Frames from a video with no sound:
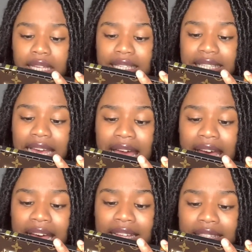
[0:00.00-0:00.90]

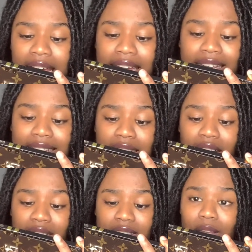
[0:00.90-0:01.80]
yeah, that is
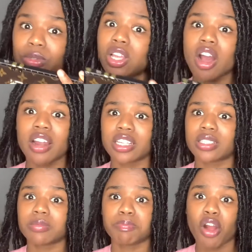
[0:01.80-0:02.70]
honestly was the
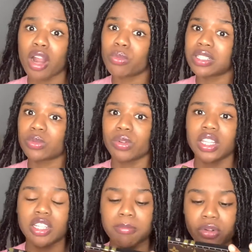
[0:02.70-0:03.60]
hardest part, was
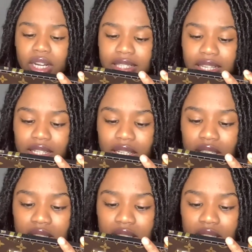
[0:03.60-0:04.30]
really the morning sickness.